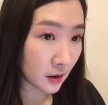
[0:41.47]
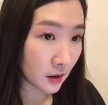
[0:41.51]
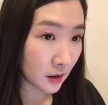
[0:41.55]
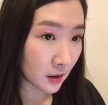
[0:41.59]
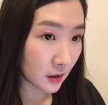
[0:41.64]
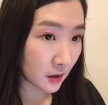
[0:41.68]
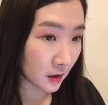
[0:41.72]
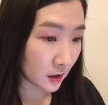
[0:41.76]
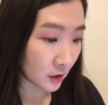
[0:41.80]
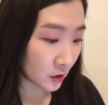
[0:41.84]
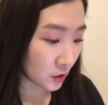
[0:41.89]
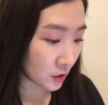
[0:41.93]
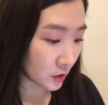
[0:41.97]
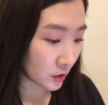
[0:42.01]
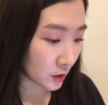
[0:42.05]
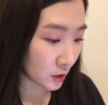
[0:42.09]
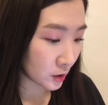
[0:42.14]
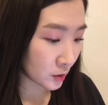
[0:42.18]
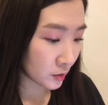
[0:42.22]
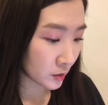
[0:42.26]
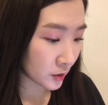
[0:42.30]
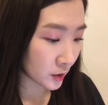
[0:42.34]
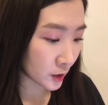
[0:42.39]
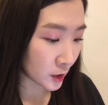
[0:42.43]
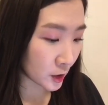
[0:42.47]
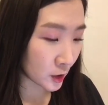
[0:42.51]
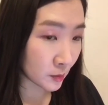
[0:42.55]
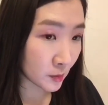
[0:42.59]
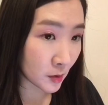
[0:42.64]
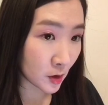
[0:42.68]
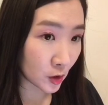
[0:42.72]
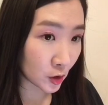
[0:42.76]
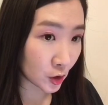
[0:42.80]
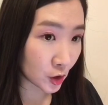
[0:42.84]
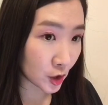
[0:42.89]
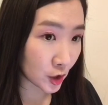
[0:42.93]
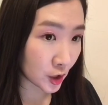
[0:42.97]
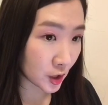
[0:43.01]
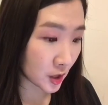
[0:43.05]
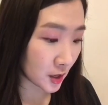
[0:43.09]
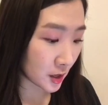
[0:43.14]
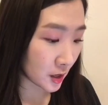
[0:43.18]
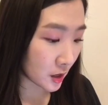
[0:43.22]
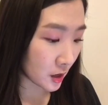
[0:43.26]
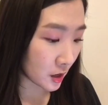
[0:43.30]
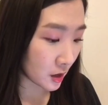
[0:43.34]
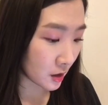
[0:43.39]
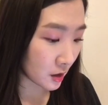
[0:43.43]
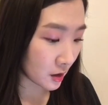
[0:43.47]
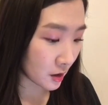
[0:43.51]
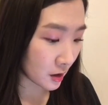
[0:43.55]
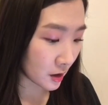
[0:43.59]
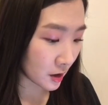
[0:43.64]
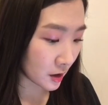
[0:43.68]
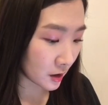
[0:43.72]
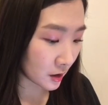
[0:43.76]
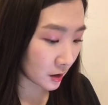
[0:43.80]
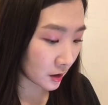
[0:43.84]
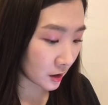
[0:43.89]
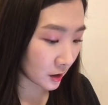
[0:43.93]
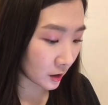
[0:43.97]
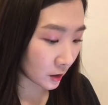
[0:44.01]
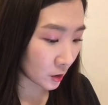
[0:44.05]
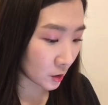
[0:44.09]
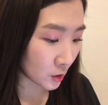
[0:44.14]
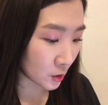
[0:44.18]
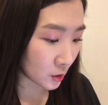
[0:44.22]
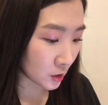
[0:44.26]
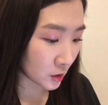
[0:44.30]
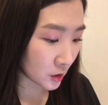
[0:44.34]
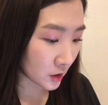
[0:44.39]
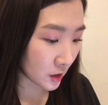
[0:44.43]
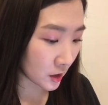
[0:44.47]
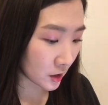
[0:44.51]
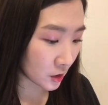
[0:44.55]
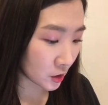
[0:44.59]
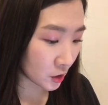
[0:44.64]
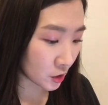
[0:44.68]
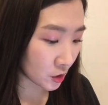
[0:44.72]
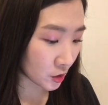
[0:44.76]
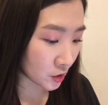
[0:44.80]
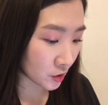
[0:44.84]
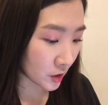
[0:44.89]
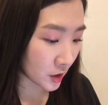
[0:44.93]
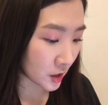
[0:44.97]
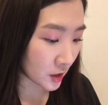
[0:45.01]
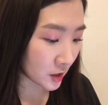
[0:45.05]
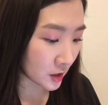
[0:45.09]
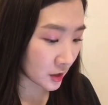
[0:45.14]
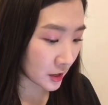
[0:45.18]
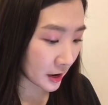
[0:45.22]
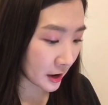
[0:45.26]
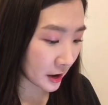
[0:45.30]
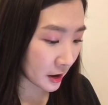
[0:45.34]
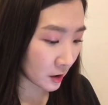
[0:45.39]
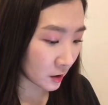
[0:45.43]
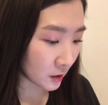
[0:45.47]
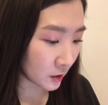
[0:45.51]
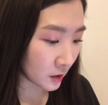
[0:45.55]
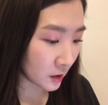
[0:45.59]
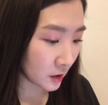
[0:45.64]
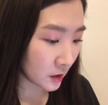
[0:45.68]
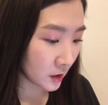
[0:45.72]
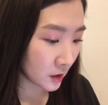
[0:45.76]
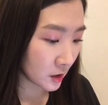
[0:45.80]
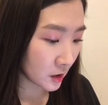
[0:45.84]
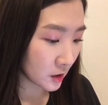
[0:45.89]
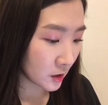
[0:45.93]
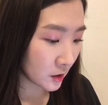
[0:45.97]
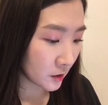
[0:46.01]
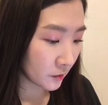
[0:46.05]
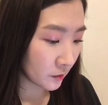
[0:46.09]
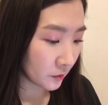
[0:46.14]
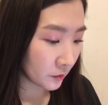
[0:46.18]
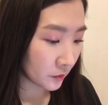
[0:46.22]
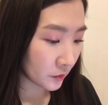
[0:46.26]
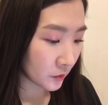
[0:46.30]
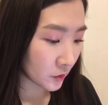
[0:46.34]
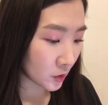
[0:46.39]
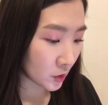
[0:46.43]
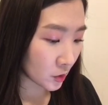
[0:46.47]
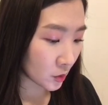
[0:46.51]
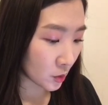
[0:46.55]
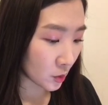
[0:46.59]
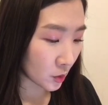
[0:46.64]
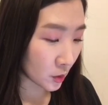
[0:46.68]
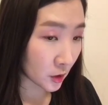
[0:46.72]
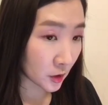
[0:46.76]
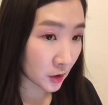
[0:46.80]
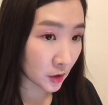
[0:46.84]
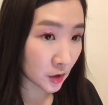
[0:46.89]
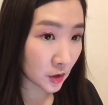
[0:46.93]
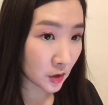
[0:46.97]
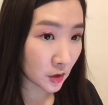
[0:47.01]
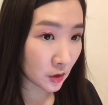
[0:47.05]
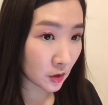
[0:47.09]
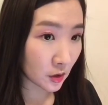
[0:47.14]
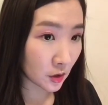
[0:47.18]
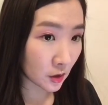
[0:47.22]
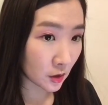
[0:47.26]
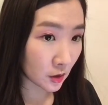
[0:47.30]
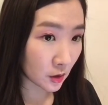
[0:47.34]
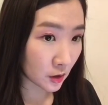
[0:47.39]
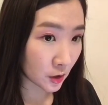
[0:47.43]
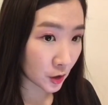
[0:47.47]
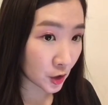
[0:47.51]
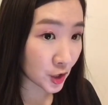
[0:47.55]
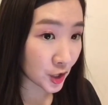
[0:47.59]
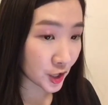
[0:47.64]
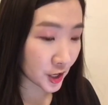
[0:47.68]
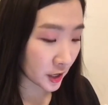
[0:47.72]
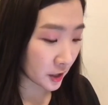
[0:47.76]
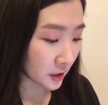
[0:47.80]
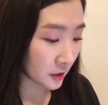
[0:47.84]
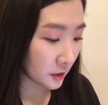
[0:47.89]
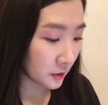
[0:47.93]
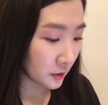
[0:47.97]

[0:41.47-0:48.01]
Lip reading: And she has a pretty small cheek, and then that goes kind of straight down towards her chin.